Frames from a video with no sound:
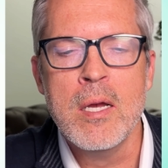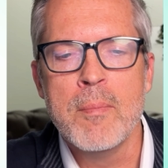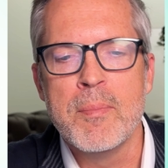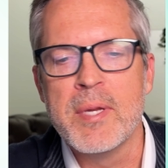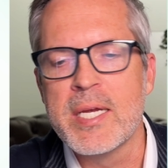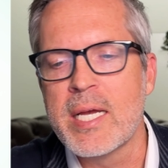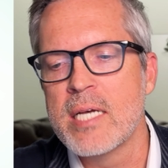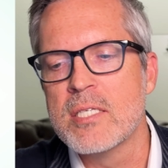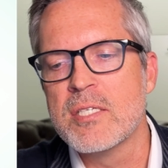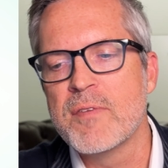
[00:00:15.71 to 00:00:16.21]

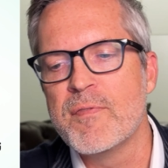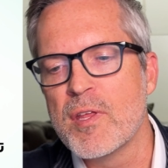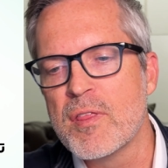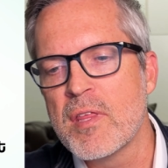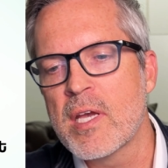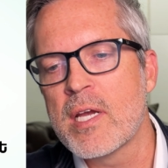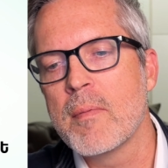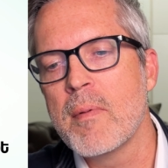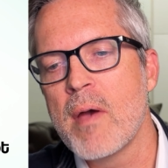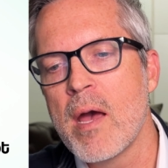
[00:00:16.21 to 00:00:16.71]
Because if you
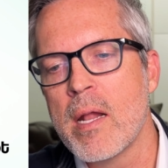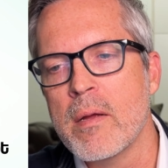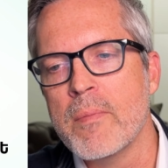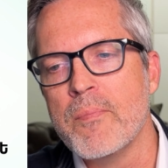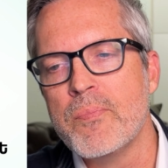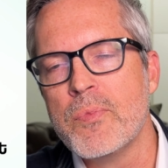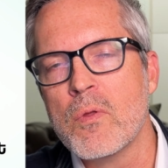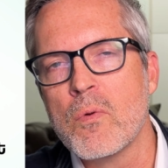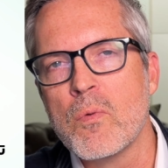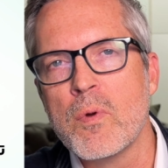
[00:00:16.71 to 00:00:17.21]
think about it,
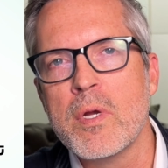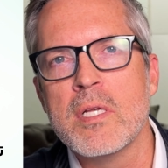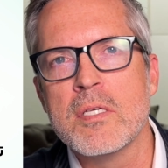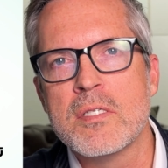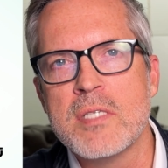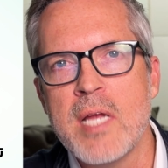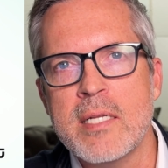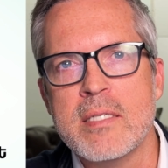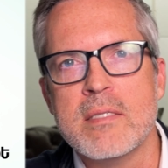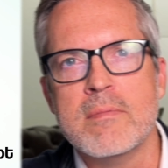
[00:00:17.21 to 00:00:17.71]
real
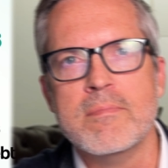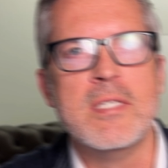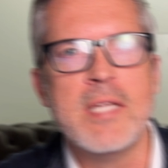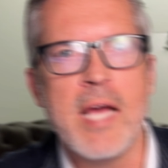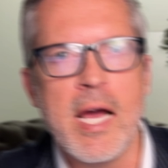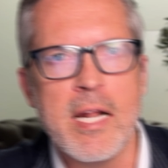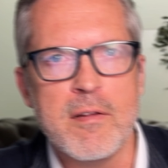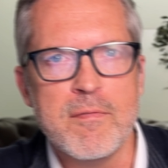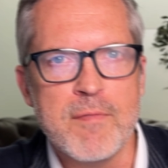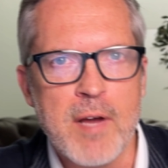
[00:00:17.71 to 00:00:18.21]
estate
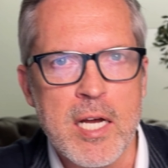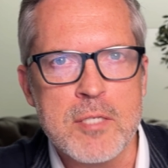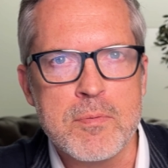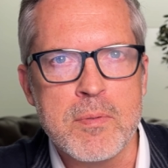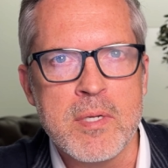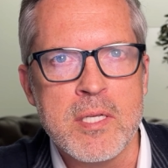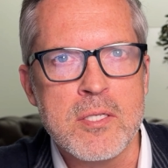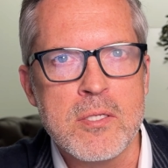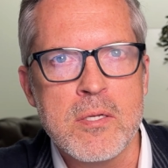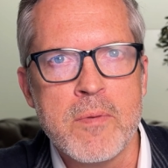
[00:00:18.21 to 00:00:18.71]
debt
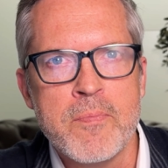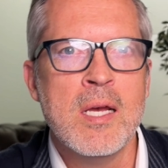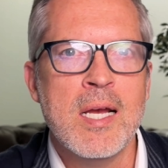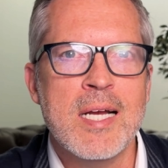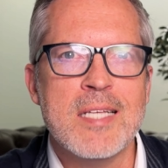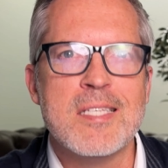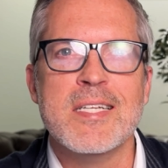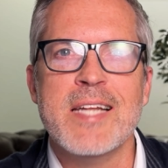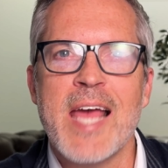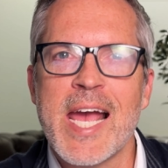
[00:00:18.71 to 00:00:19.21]
investments,
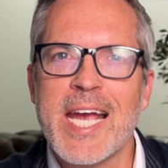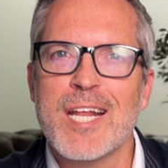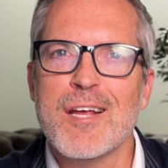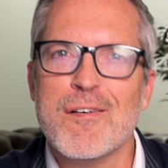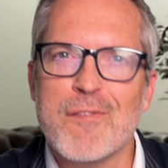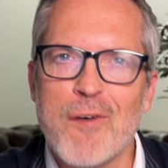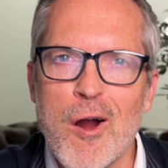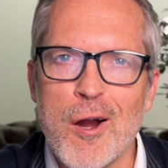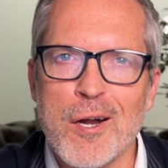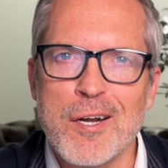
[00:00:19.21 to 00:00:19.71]
it's a
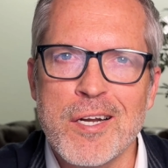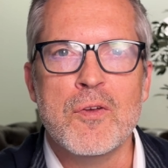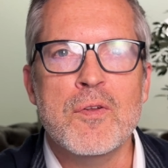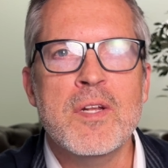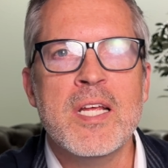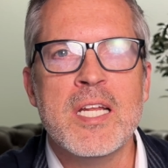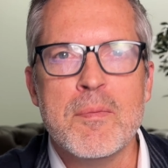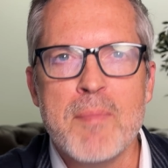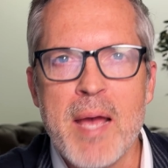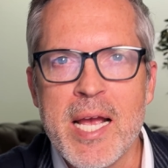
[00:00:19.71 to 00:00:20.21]
negative art. You
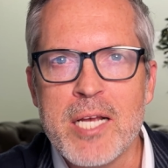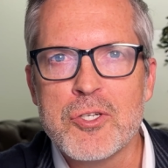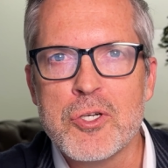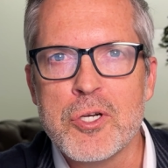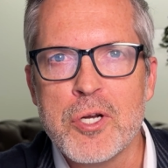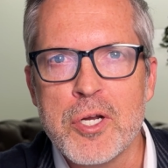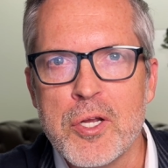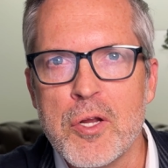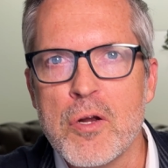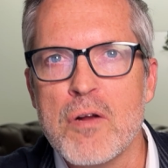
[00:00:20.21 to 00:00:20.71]
need to make
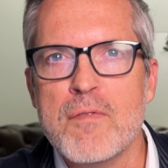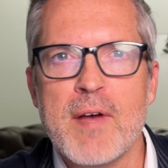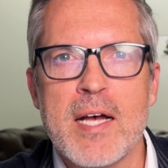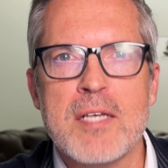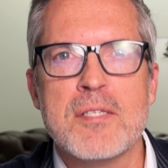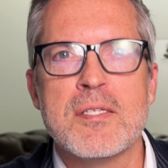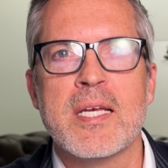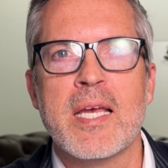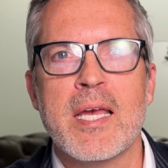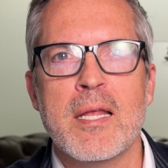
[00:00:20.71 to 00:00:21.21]
sure you're
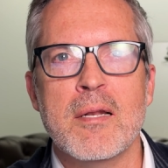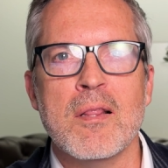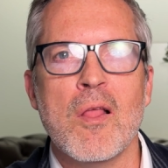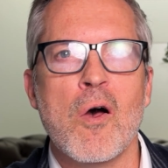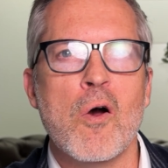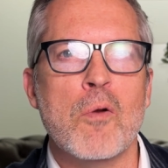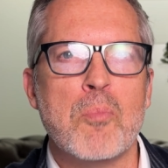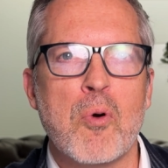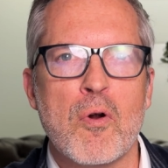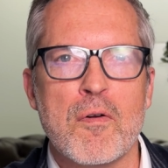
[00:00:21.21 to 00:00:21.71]
investing in
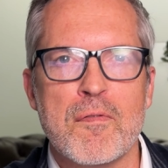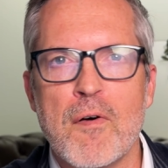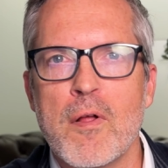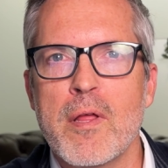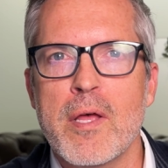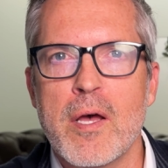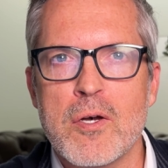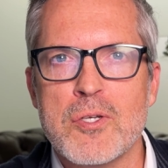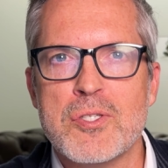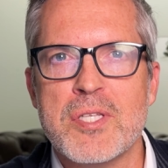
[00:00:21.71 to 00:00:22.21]
loan
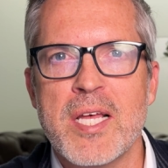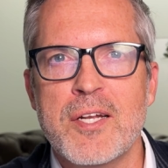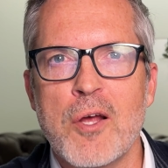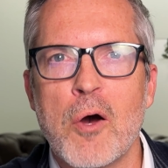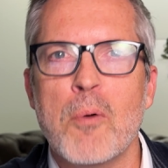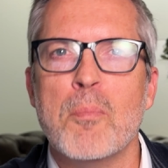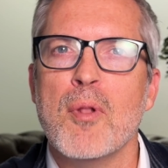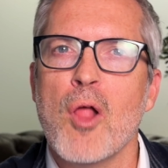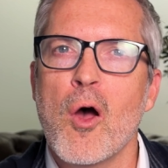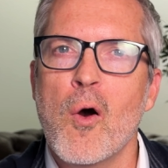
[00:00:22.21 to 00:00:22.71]
portfolios that
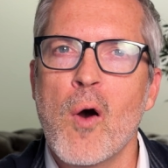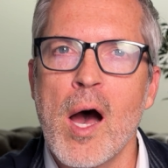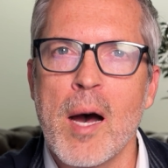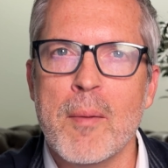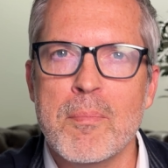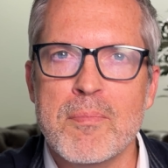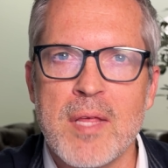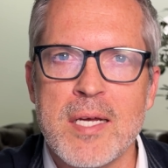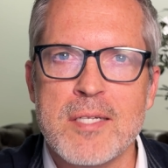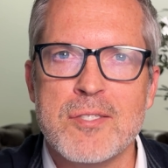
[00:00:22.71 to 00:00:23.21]
don't blow
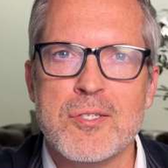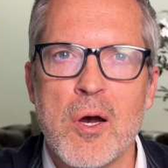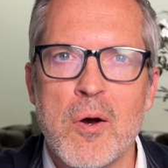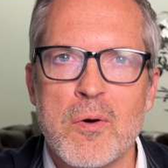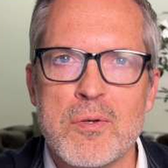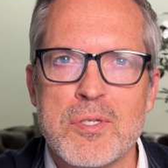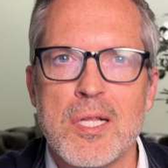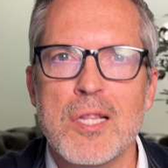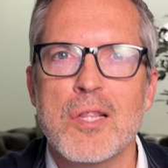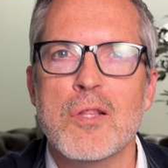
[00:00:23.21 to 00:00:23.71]
up, that
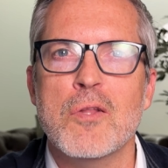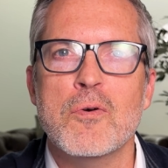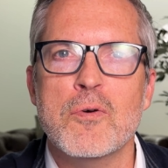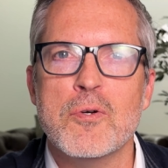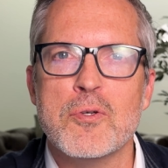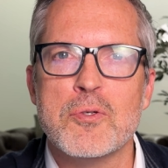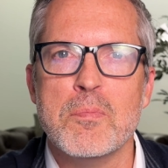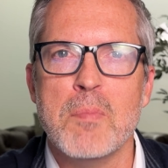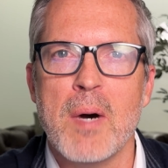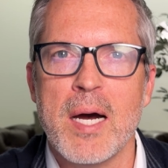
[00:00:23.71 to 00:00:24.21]
don't
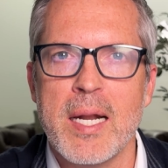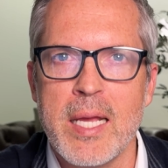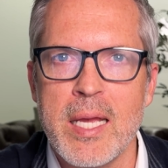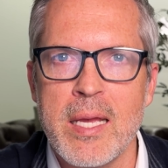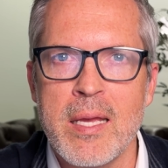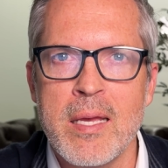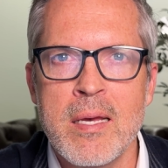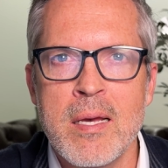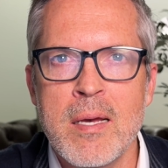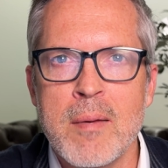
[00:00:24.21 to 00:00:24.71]
lose
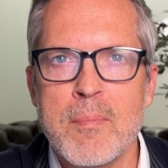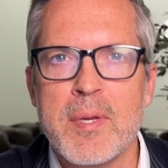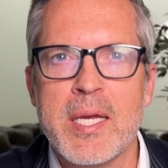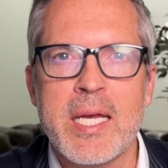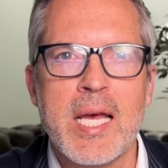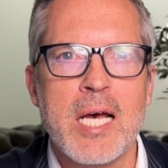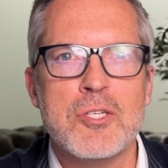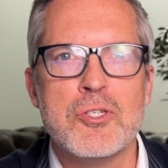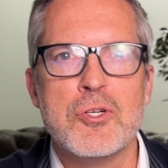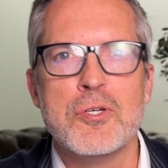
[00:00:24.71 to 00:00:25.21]
money,
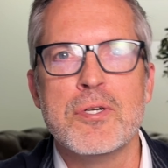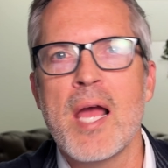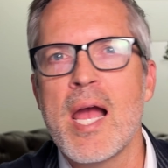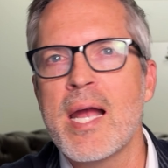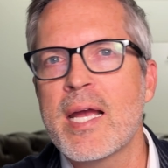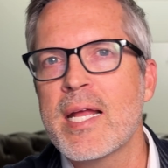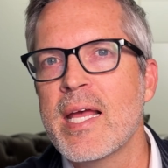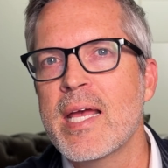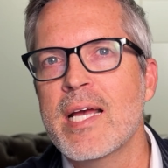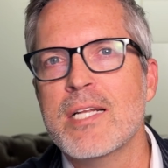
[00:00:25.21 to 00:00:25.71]
because you're not
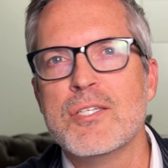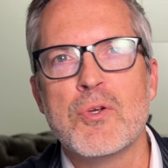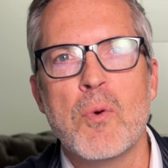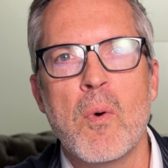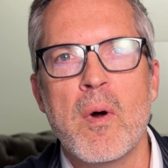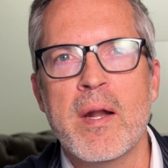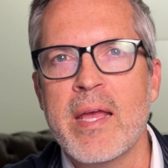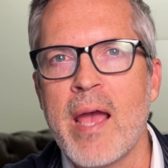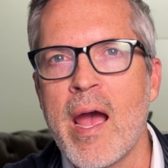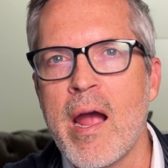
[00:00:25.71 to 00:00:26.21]
going to hit
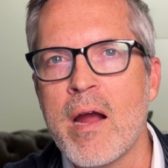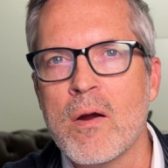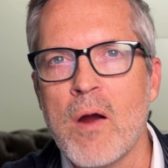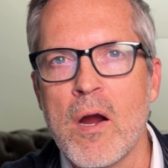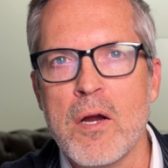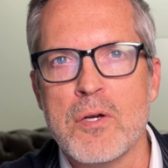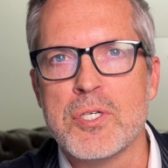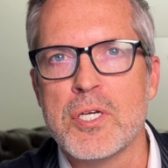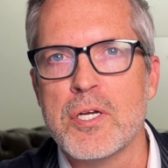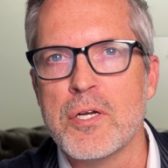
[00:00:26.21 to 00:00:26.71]
20
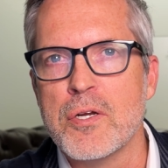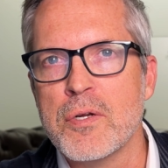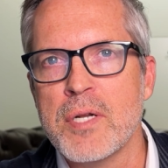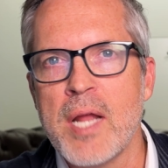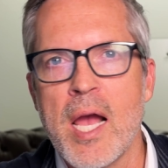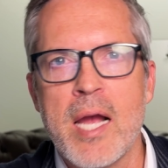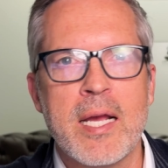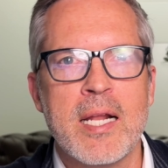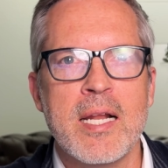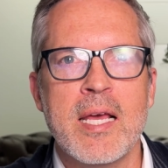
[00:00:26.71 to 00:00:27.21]
IRRs here. You're
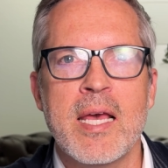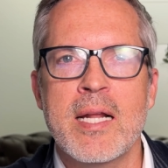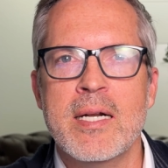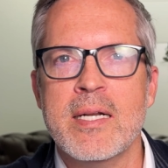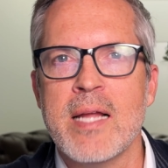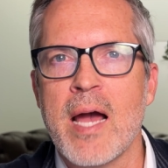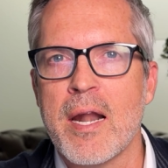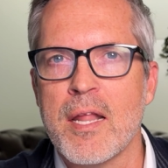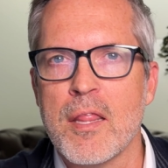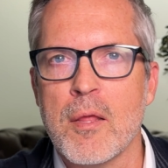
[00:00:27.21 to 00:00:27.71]
not going to hit it
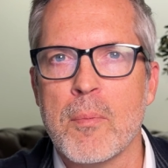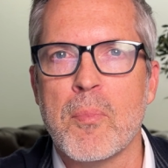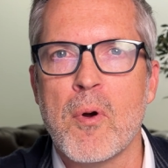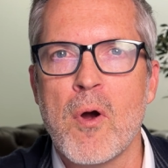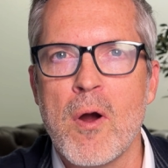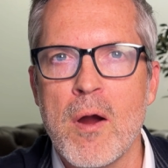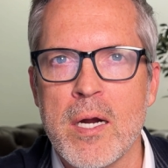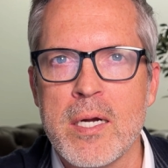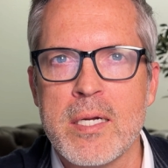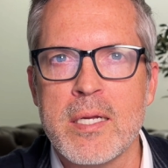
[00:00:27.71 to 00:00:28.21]
out of the
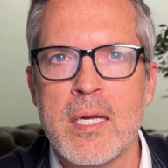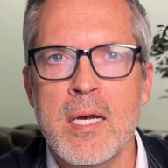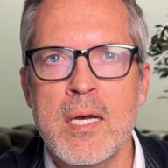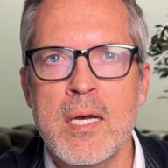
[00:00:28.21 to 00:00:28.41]
park.